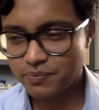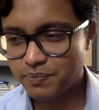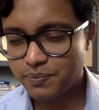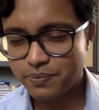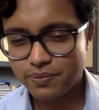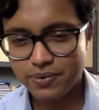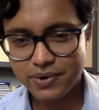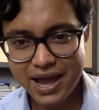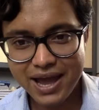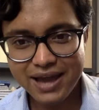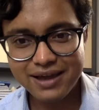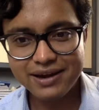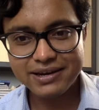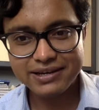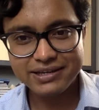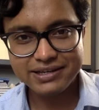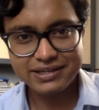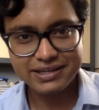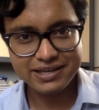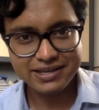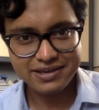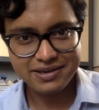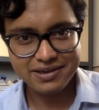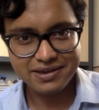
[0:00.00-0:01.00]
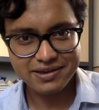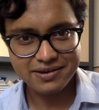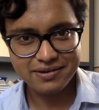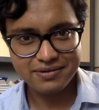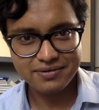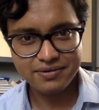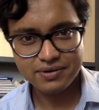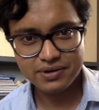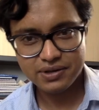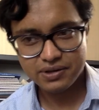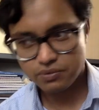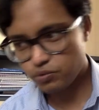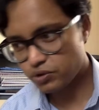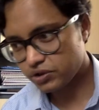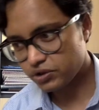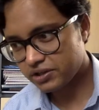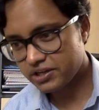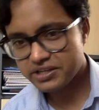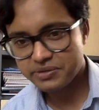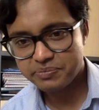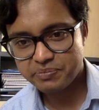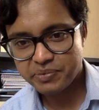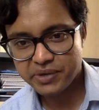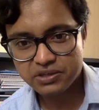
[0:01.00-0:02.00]
priority here with
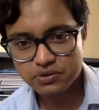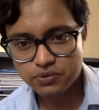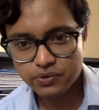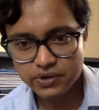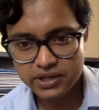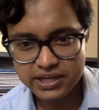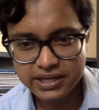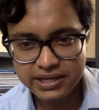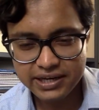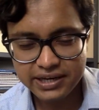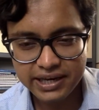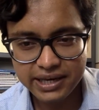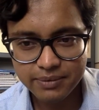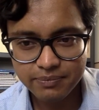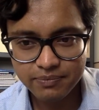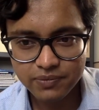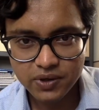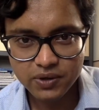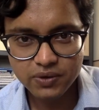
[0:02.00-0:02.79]
respect to any claim?